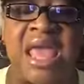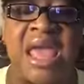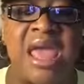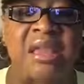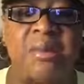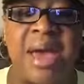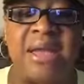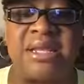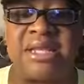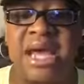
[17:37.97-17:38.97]
Ain't
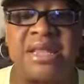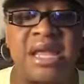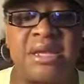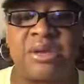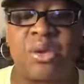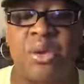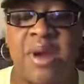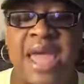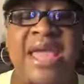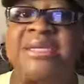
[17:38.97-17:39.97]
nobody done nothing
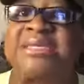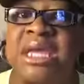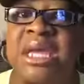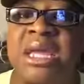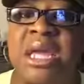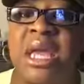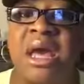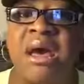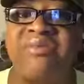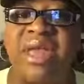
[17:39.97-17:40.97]
crazy
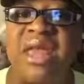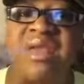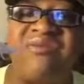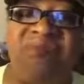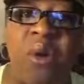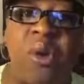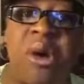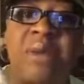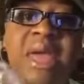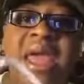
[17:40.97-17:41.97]
of any
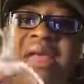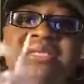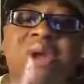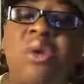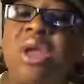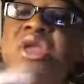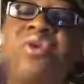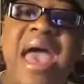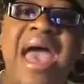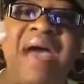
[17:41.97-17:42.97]
form. And so
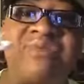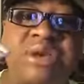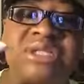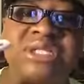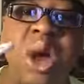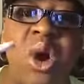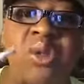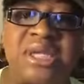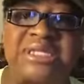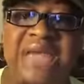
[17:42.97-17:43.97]
you have your
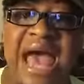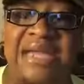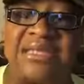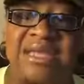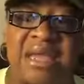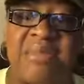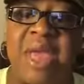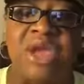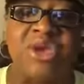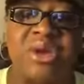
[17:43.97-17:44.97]
soul is tied to them.
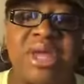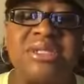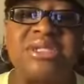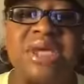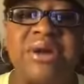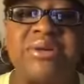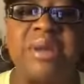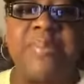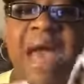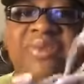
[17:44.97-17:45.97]
You're concerned
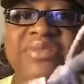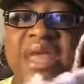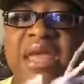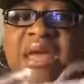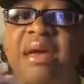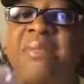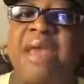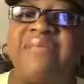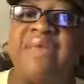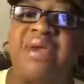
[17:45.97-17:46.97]
about them,
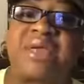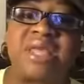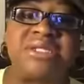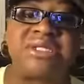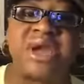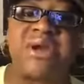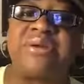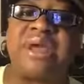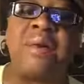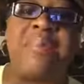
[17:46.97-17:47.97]
they're
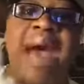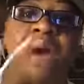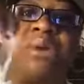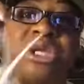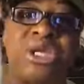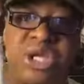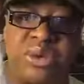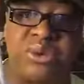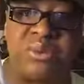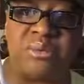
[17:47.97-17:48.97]
concerned about
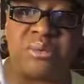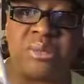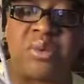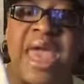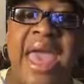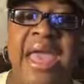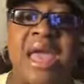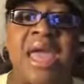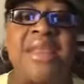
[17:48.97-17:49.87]
you. Okay?